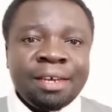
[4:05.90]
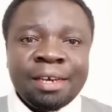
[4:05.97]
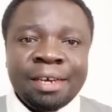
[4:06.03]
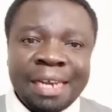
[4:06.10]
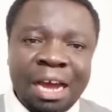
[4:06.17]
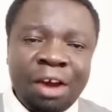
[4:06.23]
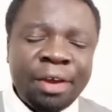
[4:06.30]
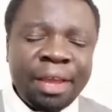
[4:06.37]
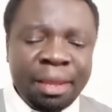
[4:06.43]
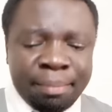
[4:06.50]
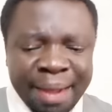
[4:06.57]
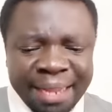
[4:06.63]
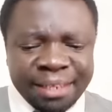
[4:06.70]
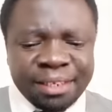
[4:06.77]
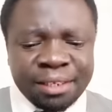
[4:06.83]
Now
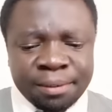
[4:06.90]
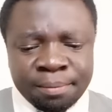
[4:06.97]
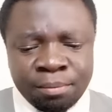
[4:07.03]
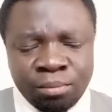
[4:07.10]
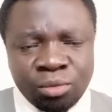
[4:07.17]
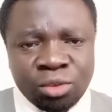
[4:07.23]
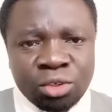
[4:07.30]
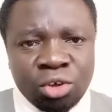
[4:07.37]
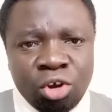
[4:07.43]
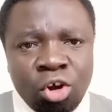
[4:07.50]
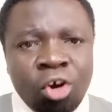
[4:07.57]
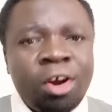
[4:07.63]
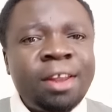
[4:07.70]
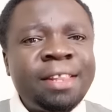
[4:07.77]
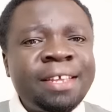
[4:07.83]
imagine,
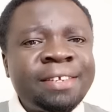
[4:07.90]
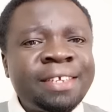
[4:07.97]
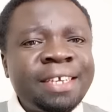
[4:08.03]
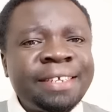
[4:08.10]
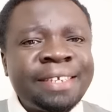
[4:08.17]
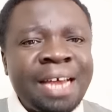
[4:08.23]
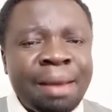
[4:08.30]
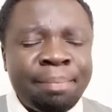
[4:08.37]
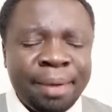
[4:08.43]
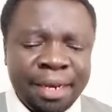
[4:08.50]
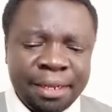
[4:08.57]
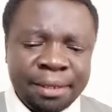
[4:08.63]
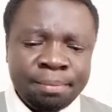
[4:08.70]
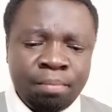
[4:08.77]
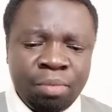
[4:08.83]
all this is
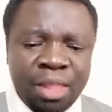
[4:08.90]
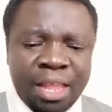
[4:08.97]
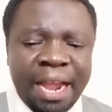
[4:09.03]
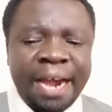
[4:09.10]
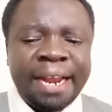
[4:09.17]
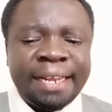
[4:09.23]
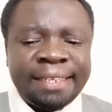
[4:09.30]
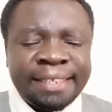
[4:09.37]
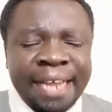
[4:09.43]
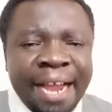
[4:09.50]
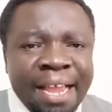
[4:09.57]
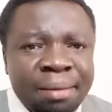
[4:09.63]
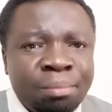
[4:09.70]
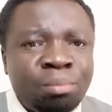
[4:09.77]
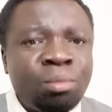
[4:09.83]
happening at a
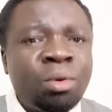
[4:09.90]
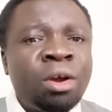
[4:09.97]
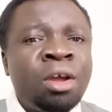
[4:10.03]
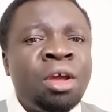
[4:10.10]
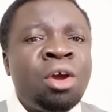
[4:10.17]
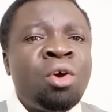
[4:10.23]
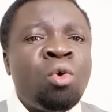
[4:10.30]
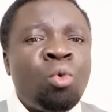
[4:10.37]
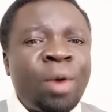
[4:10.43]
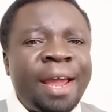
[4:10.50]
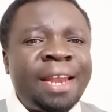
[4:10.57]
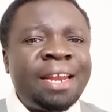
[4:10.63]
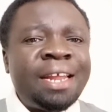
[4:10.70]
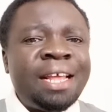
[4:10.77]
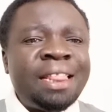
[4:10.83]
time
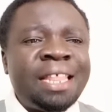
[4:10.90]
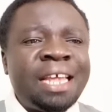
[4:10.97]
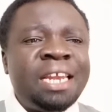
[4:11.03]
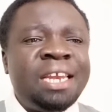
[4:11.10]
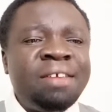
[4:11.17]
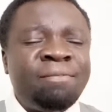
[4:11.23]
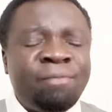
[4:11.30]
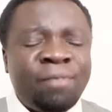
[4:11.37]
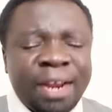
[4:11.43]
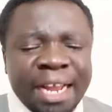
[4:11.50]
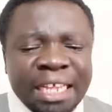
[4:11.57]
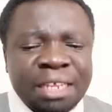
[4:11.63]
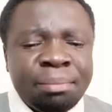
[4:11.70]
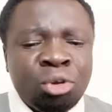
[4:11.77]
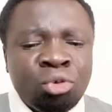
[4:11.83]
when the
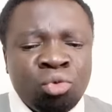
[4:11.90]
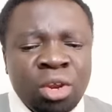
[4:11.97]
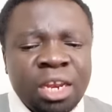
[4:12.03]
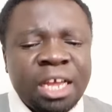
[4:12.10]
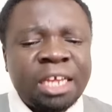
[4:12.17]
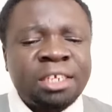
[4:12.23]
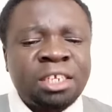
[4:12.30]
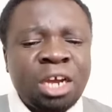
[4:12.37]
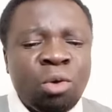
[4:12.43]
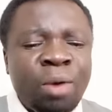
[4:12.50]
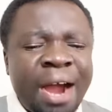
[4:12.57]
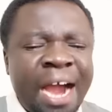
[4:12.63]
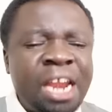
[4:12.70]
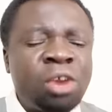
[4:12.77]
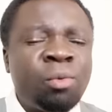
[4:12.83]
difference between
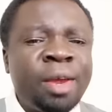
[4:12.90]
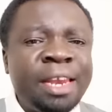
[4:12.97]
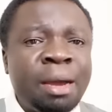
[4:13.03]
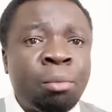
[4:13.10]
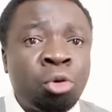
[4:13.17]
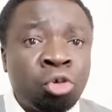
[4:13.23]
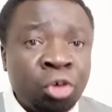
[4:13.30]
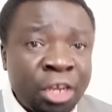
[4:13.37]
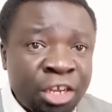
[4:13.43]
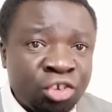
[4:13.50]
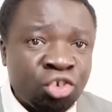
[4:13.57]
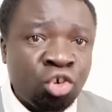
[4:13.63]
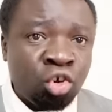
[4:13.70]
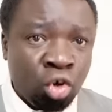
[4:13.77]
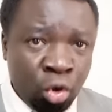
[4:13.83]
Gachagua and William Ruto
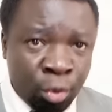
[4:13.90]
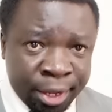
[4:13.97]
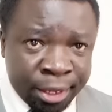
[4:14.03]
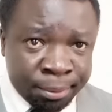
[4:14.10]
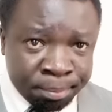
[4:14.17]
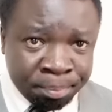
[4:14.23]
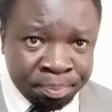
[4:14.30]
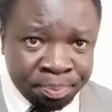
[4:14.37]
is growing.